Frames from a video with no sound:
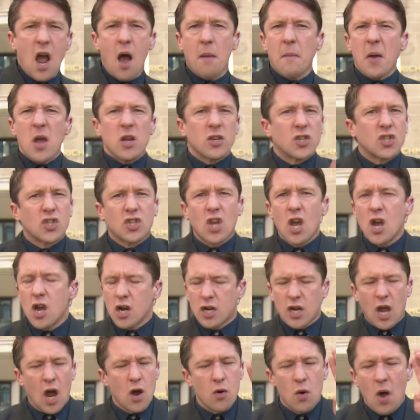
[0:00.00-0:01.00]
up.
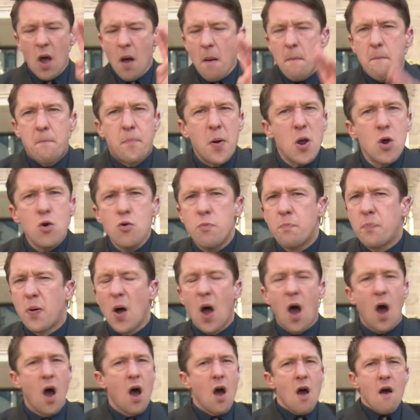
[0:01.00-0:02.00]
Serco,
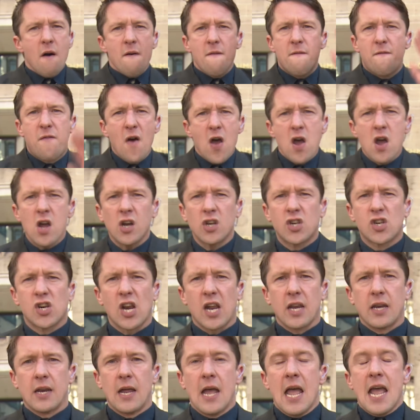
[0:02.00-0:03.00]
Bupa,
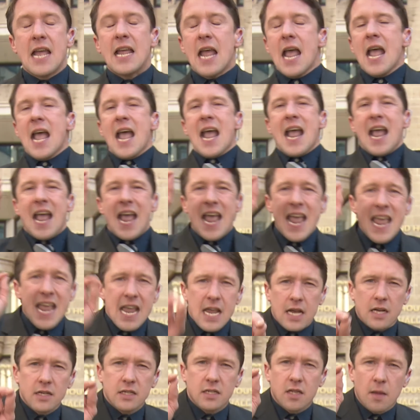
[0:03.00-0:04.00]
Virgin.
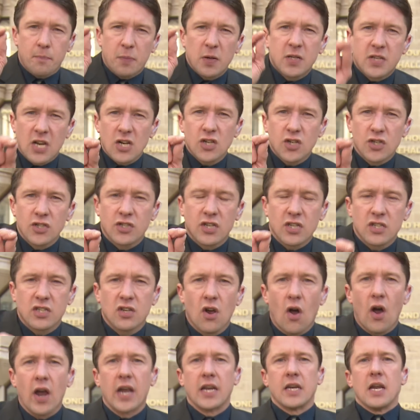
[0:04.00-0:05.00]
Here's the petition to
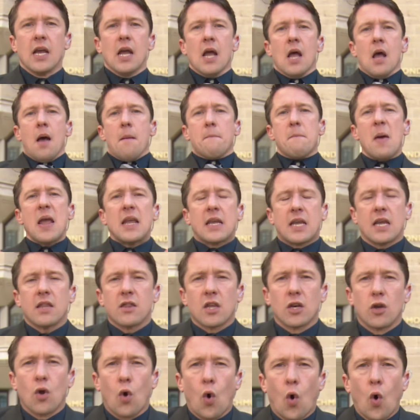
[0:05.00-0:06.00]
sign. Make it
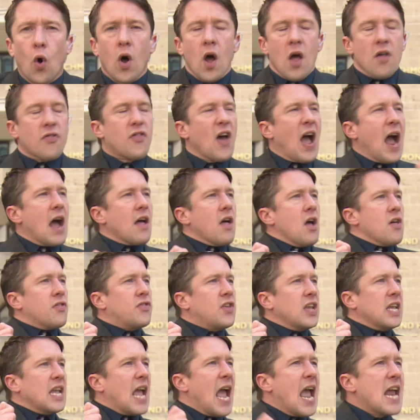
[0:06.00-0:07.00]
the law that
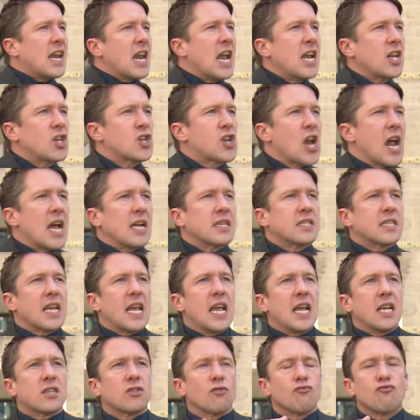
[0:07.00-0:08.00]
the NHS
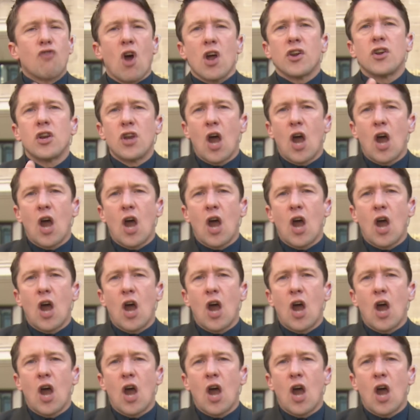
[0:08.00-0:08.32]
is run